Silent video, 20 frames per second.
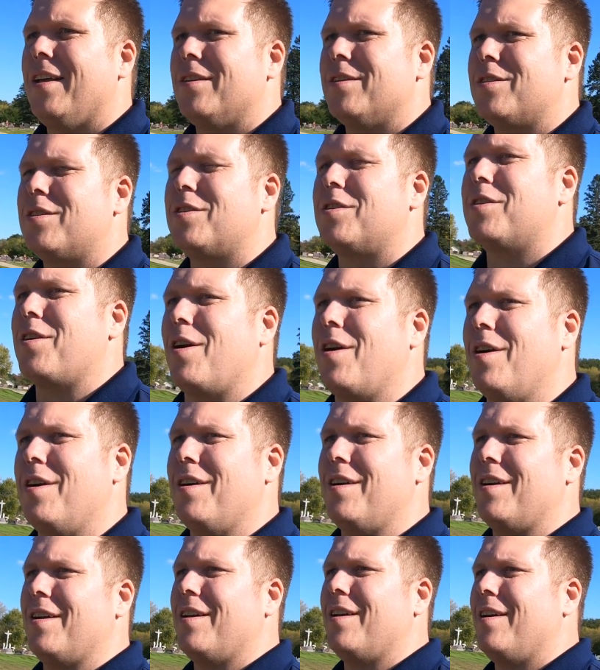
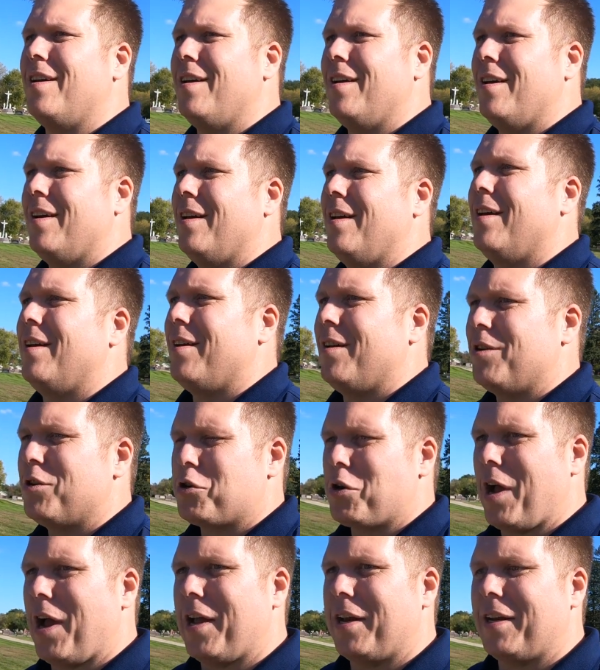start
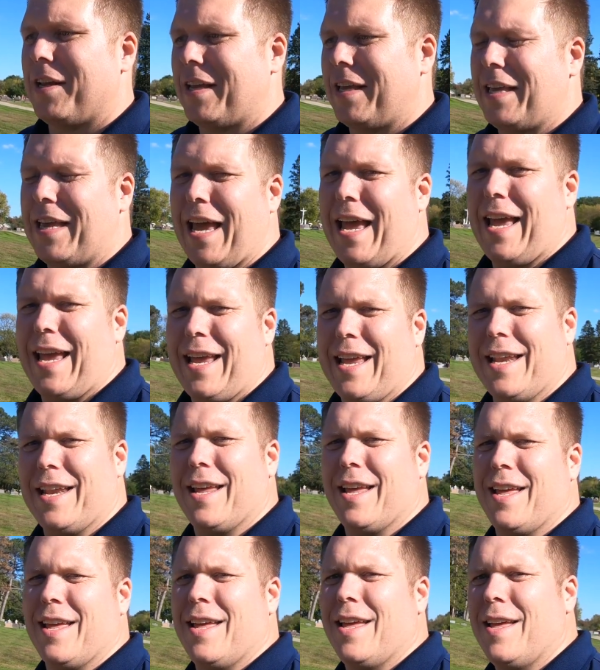trying to
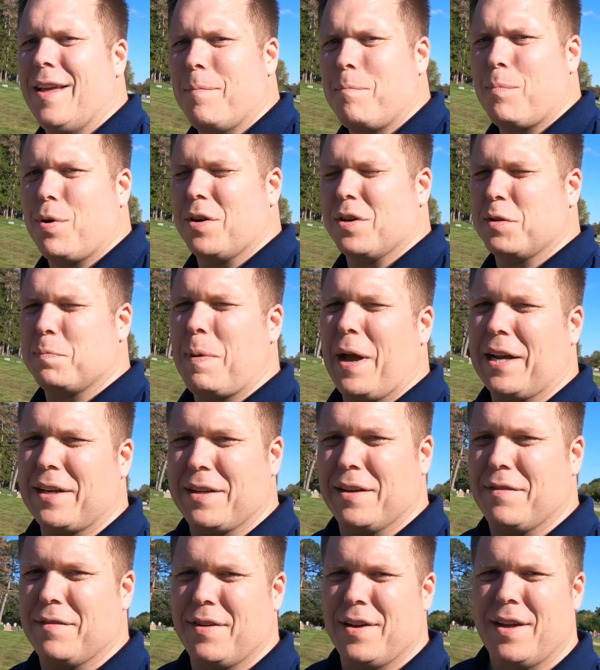gain
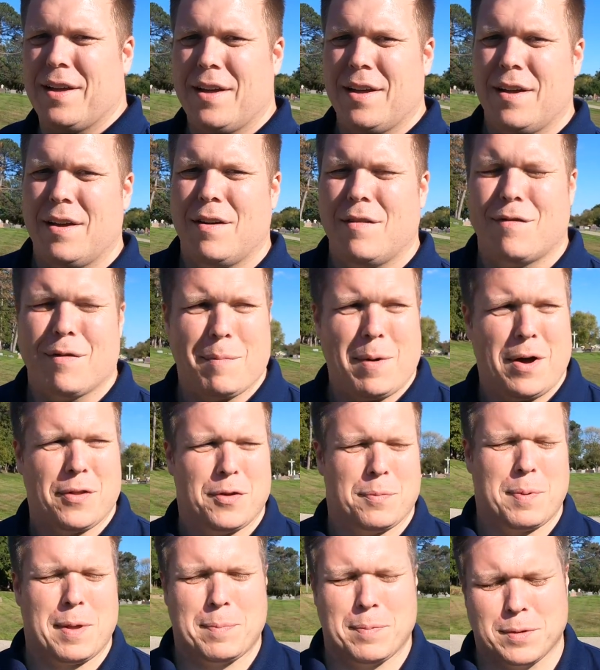perspective from
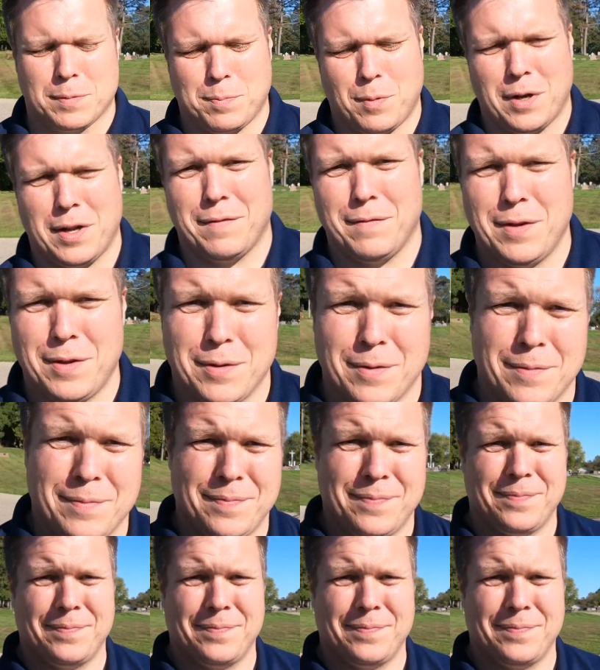other people's point of view.